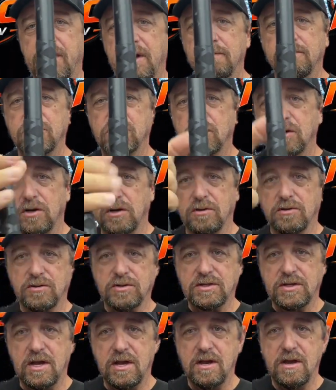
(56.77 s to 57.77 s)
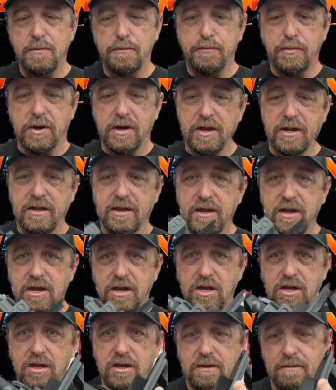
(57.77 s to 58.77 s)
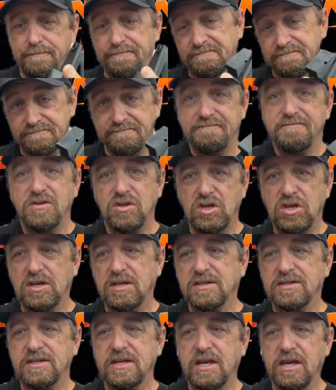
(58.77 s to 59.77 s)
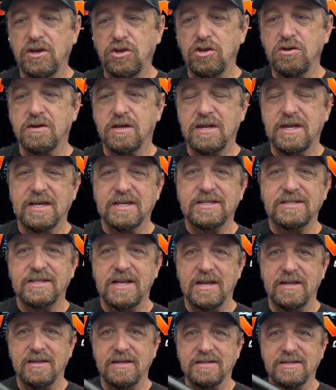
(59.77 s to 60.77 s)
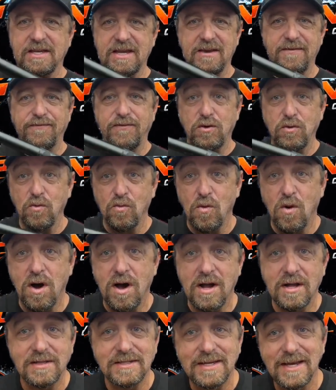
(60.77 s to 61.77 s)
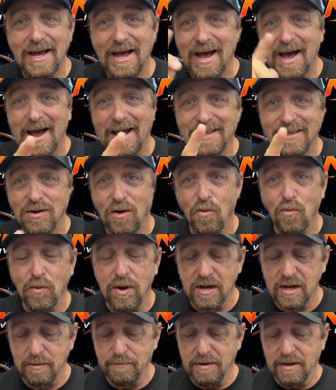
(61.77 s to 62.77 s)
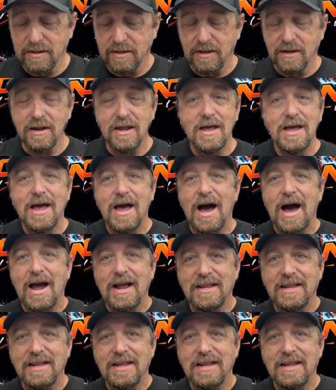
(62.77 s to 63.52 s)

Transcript: screws, but you can see, and you can extend this if you want. I don't recommend it. I